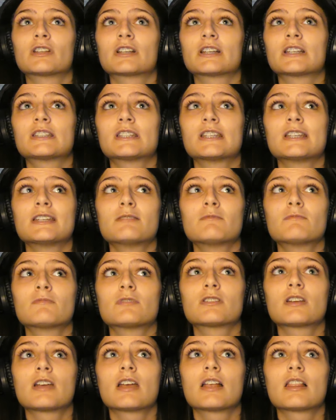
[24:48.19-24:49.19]
Like, it
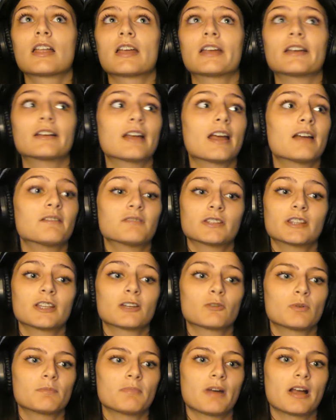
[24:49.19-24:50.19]
seemed like everything went